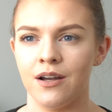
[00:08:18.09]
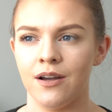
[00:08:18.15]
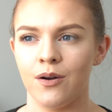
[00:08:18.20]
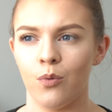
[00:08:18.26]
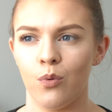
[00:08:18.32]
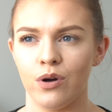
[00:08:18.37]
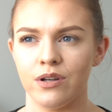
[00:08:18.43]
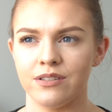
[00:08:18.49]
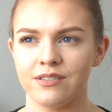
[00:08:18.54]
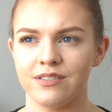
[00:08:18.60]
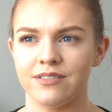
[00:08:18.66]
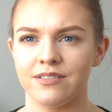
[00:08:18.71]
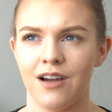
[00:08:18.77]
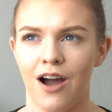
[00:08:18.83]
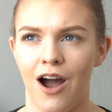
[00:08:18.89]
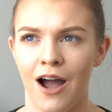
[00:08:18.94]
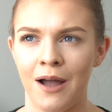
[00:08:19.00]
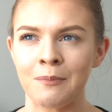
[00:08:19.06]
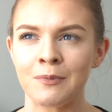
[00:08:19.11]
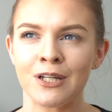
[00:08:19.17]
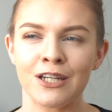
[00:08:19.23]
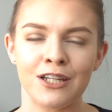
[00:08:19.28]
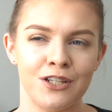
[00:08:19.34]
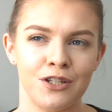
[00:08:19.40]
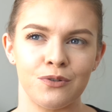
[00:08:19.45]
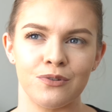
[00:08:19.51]
was I'm going
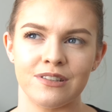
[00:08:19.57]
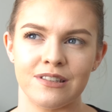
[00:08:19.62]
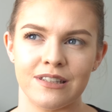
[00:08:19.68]
to use